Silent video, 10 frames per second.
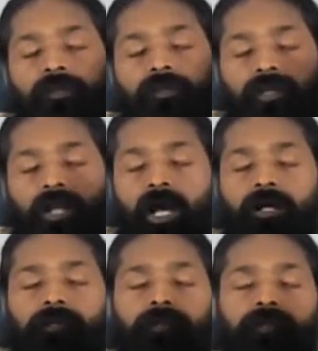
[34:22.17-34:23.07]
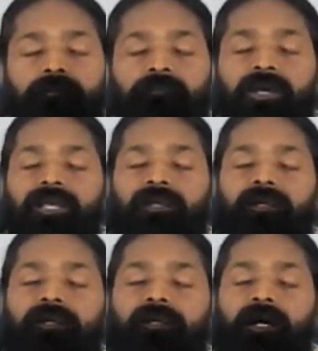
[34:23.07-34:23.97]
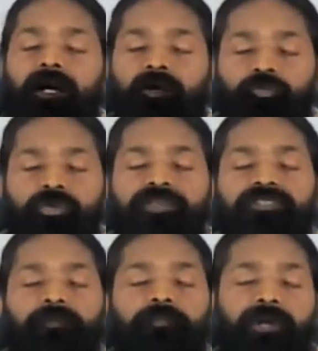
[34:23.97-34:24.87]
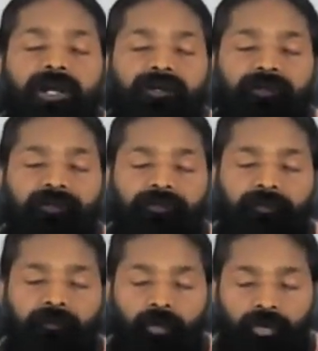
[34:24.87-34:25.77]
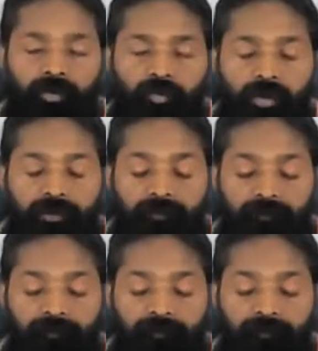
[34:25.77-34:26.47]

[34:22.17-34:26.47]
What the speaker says: not to make aggressive practice, point 1.